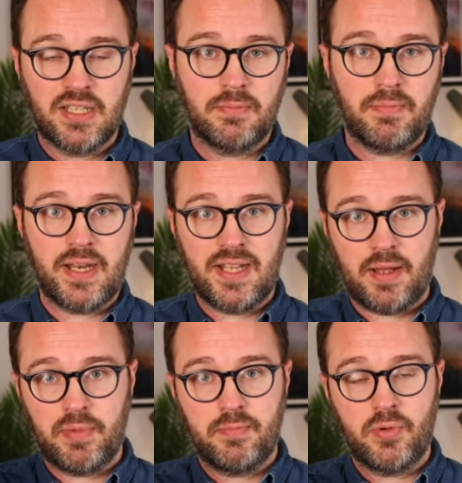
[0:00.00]
The money can
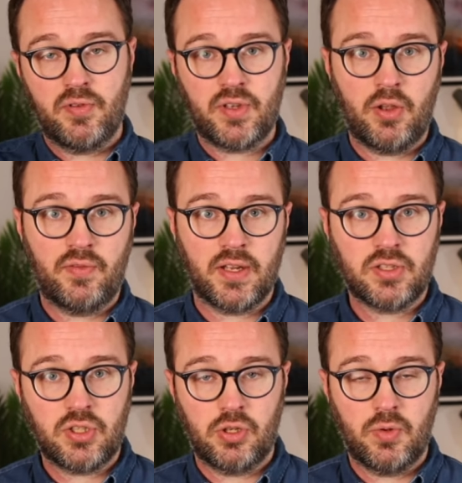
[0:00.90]
be moved over
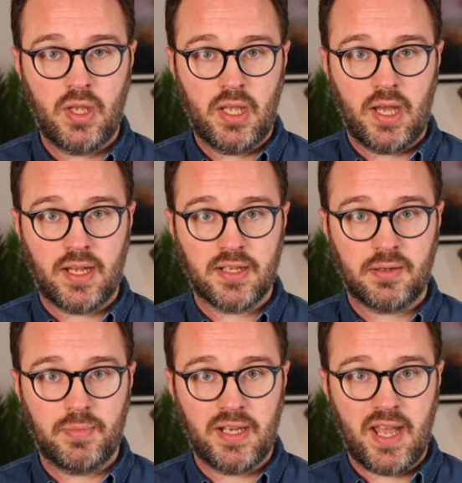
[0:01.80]
to
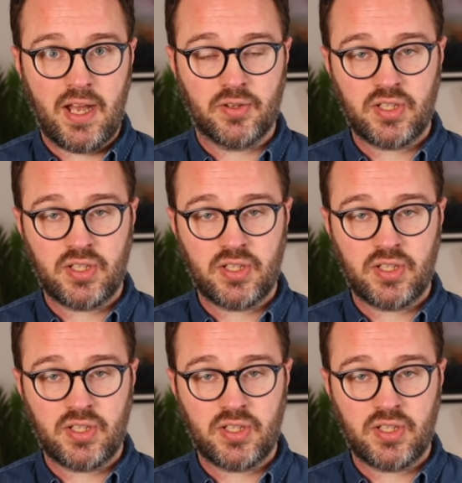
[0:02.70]
somebody else.